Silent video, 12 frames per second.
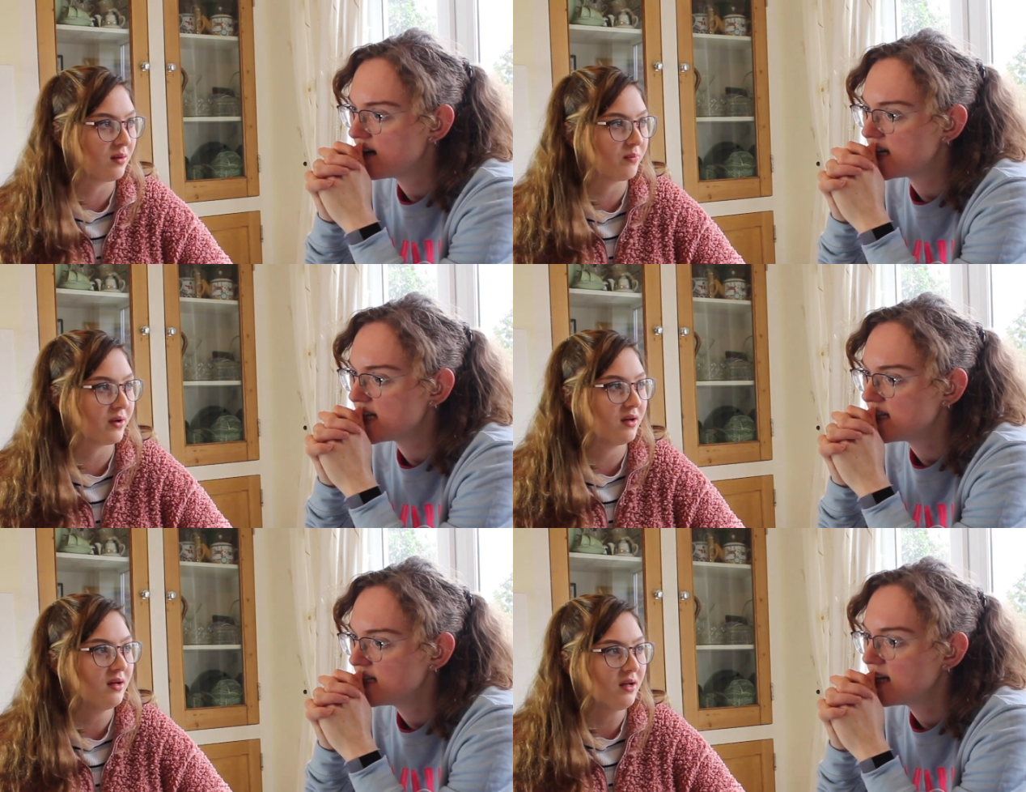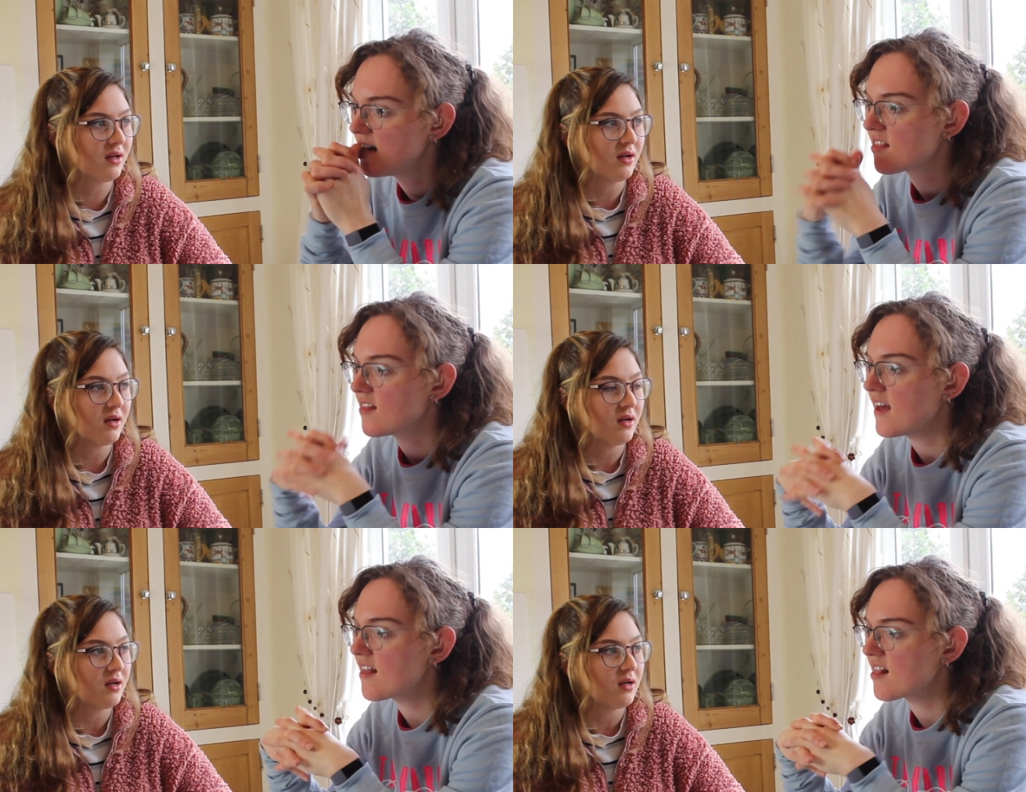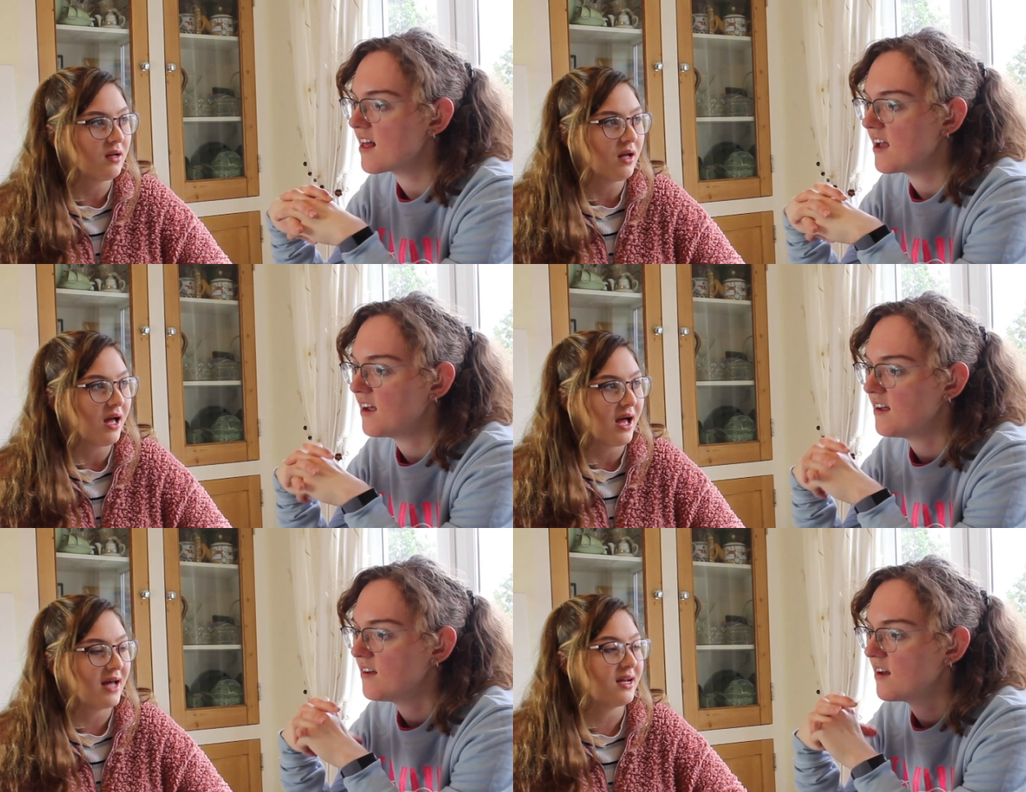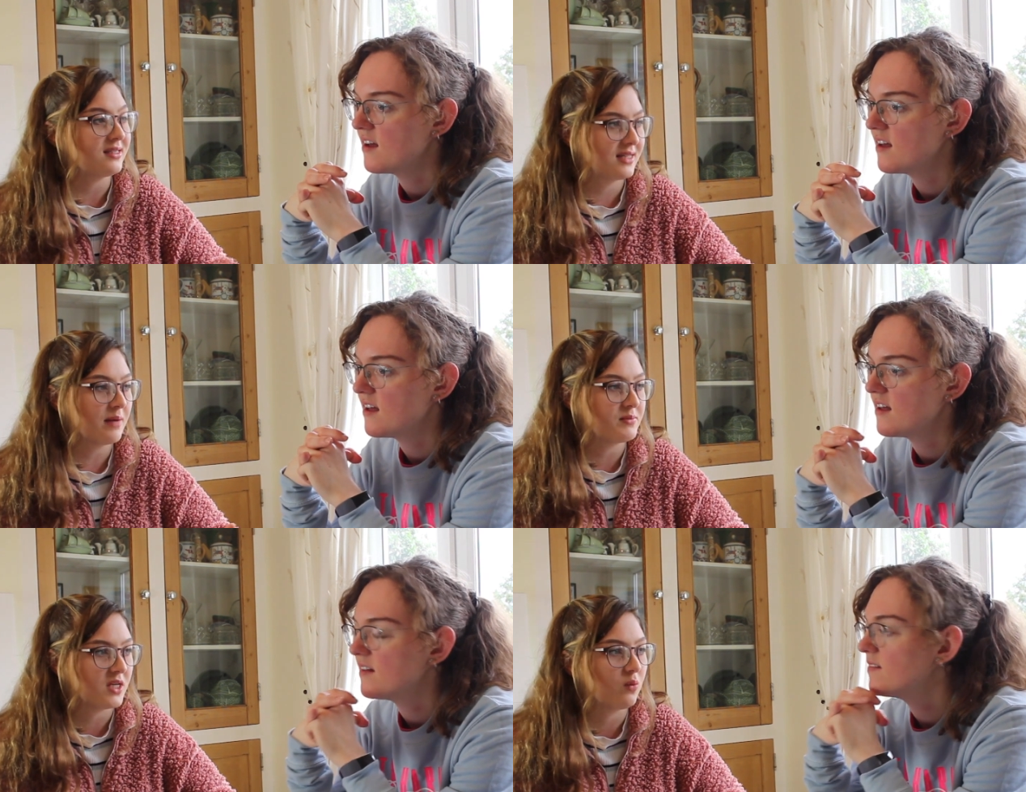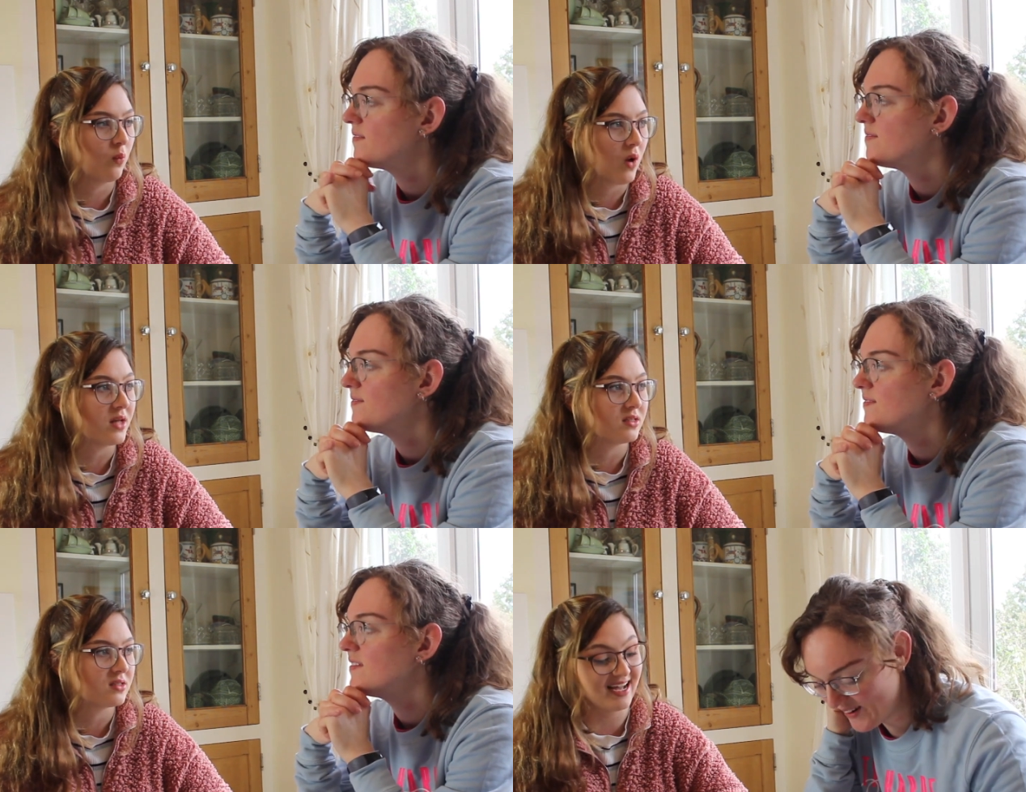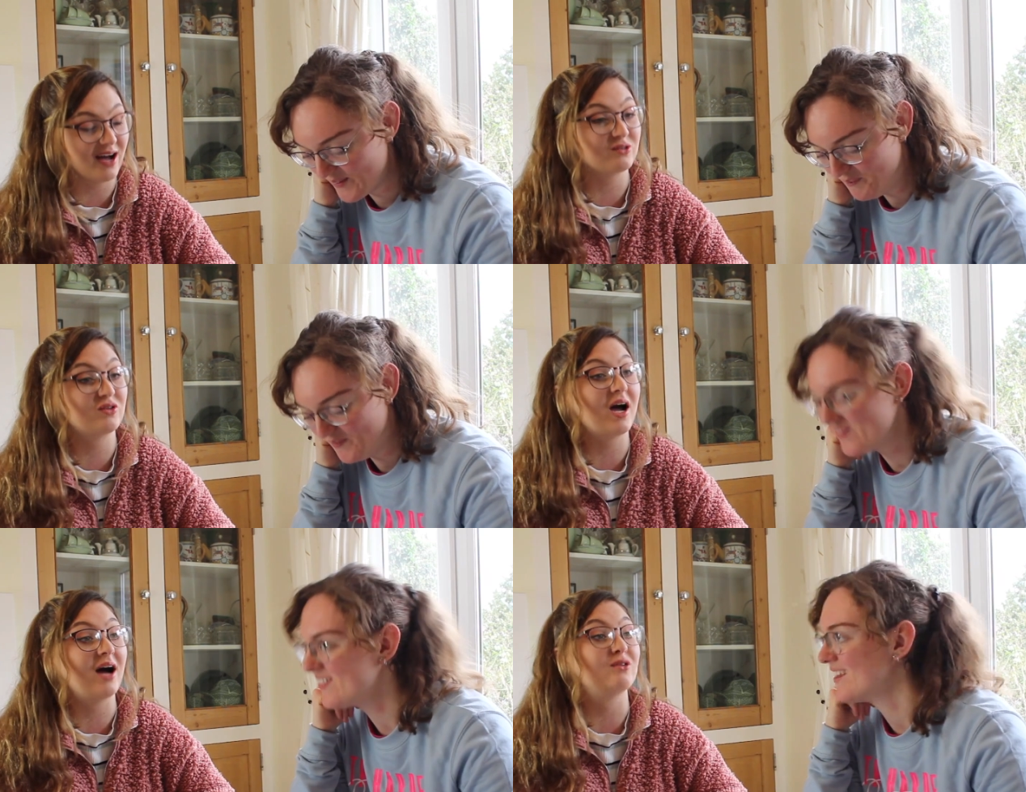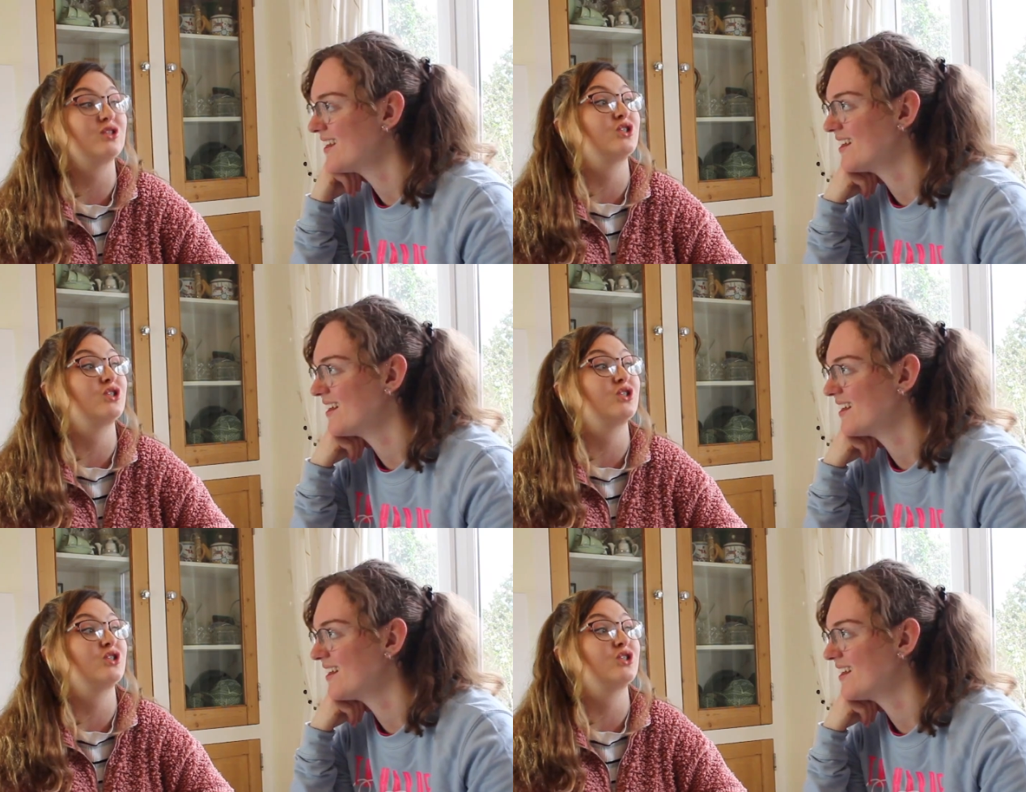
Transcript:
Speaker 1: thing, but so that's like, and I stepped in once. Ouch, ouch,